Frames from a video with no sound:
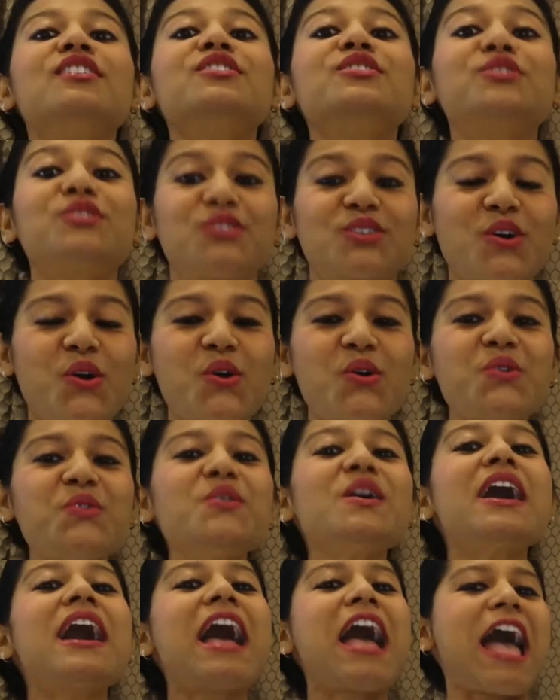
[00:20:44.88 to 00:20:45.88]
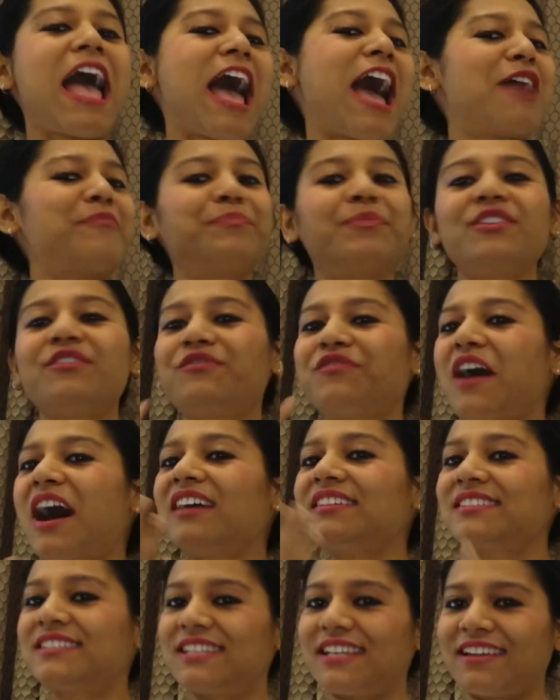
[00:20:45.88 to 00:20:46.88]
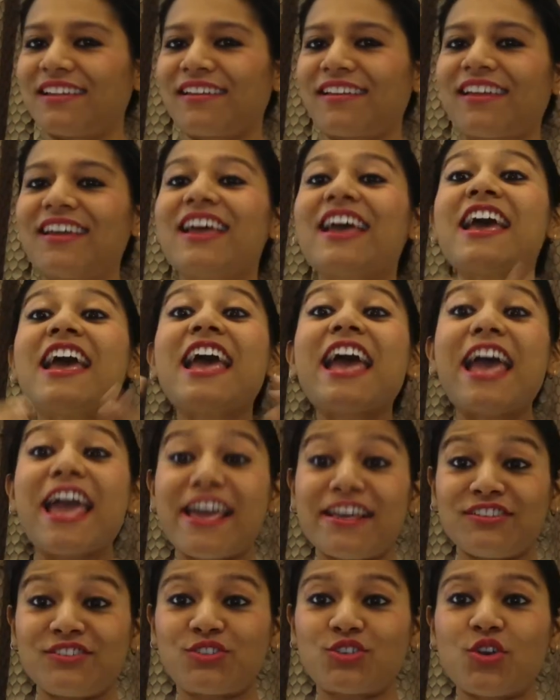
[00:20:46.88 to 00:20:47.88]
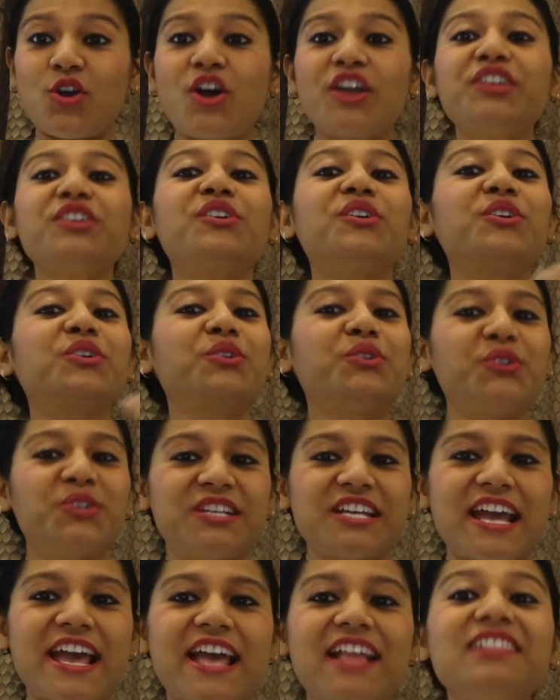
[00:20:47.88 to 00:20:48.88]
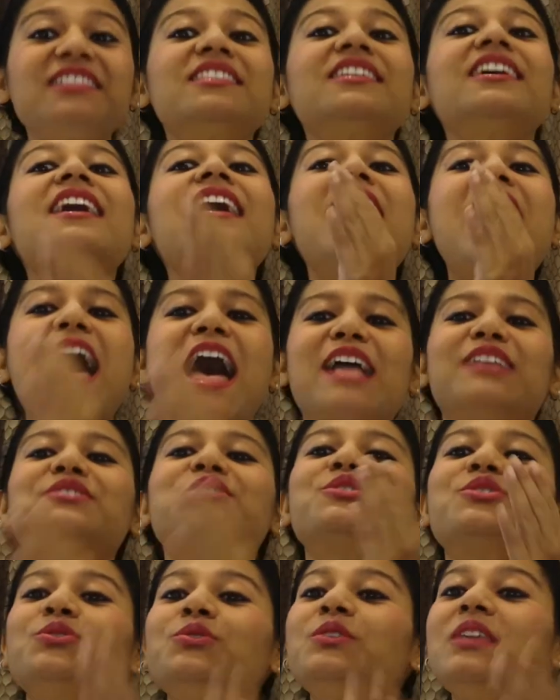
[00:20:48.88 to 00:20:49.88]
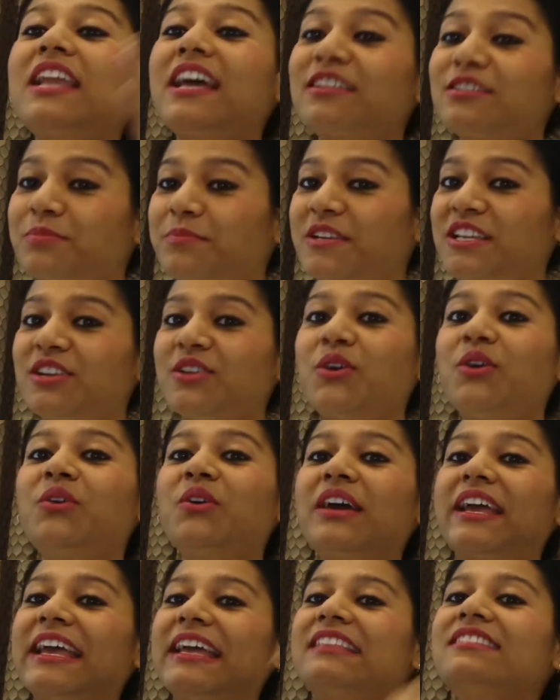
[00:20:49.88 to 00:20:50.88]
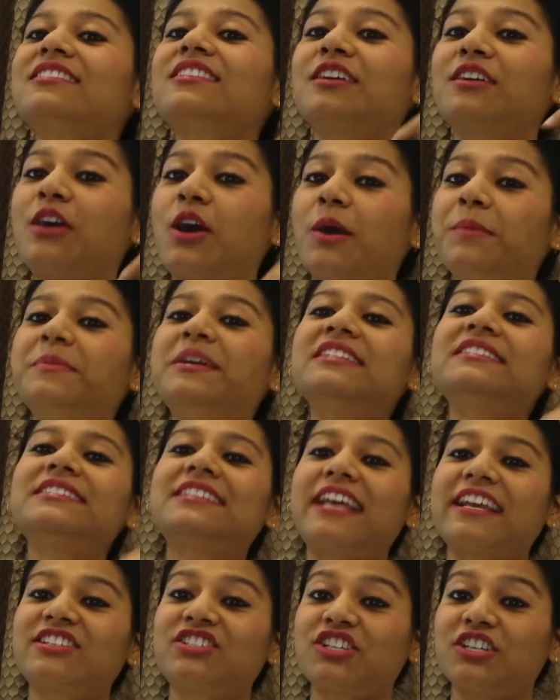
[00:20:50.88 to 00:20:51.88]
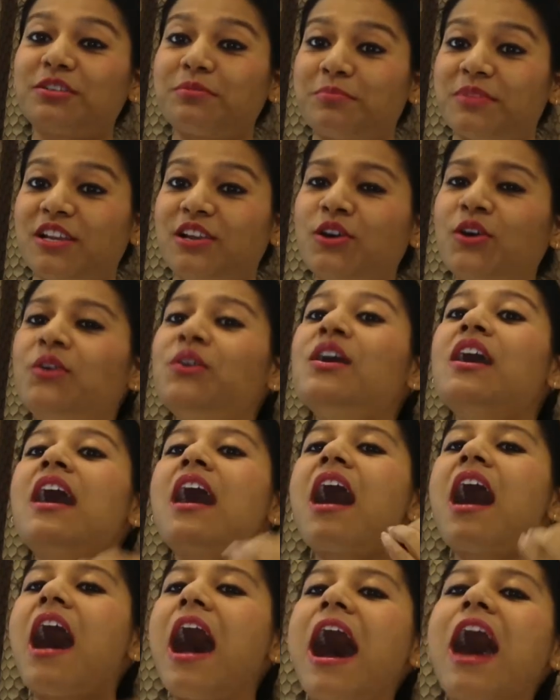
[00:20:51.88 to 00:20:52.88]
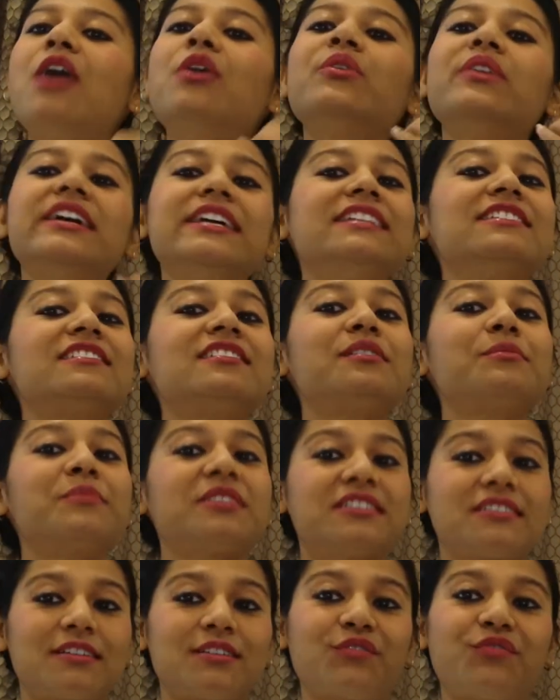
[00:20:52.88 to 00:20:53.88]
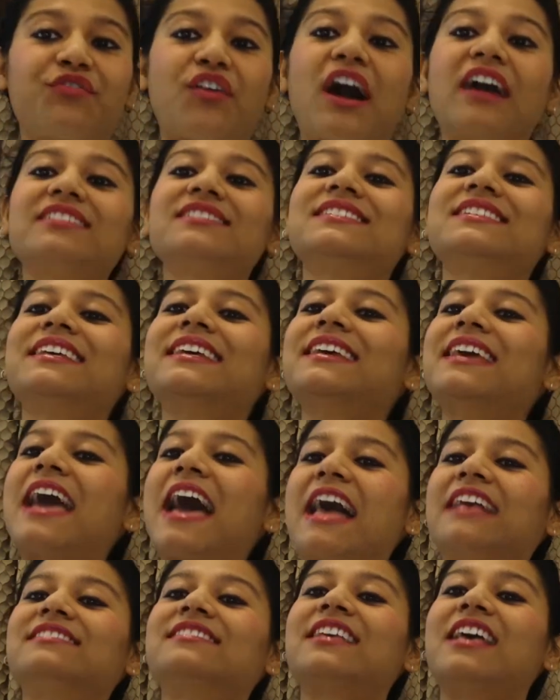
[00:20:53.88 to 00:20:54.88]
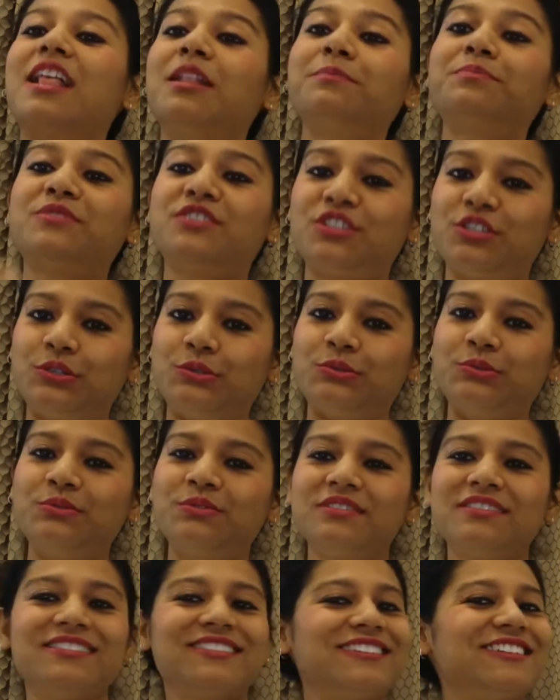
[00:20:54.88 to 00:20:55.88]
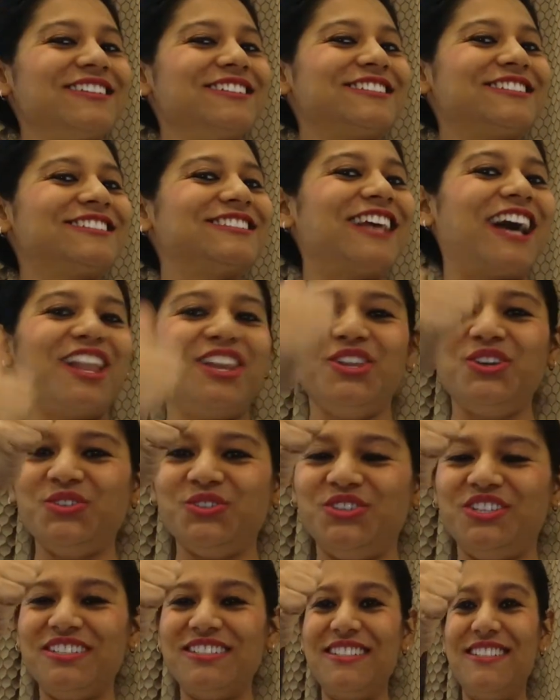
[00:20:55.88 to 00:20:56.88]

So, happy fasting. Enjoy your good health and do let me know in the comment section below how intermittent fasting has helped you. Salud!